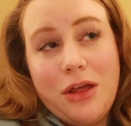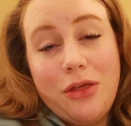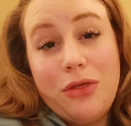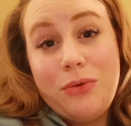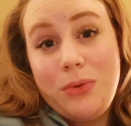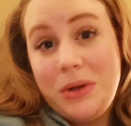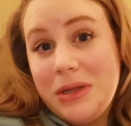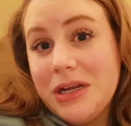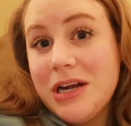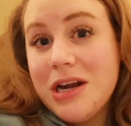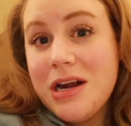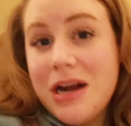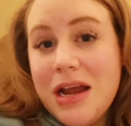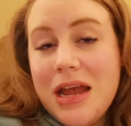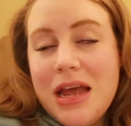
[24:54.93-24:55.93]
a
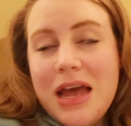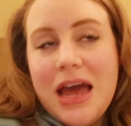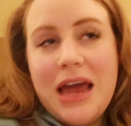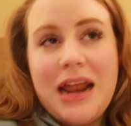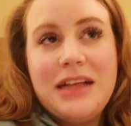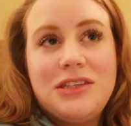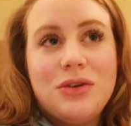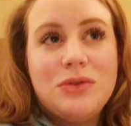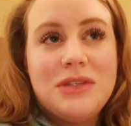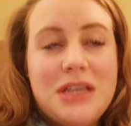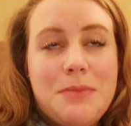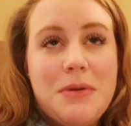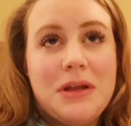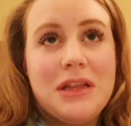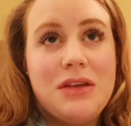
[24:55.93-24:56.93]
thriller, and I don't
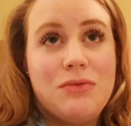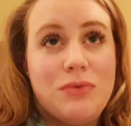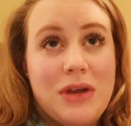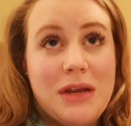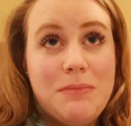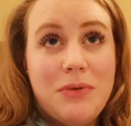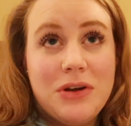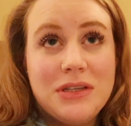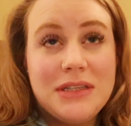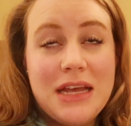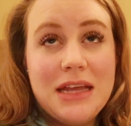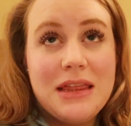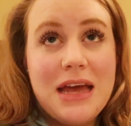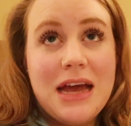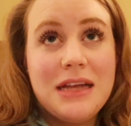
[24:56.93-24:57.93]
typically read books
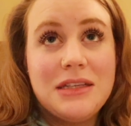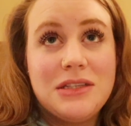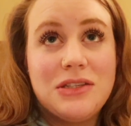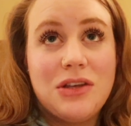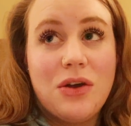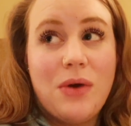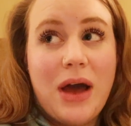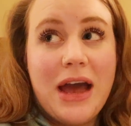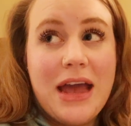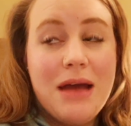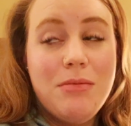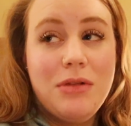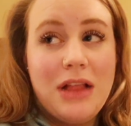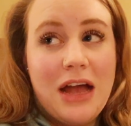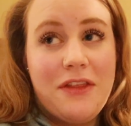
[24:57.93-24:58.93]
like that, so I
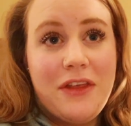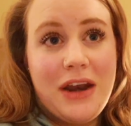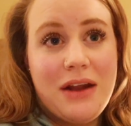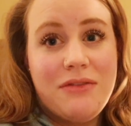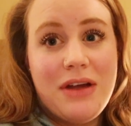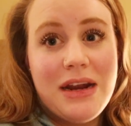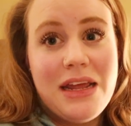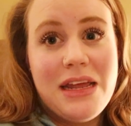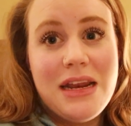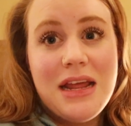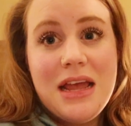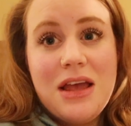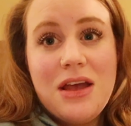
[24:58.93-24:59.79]
am glad that I read it.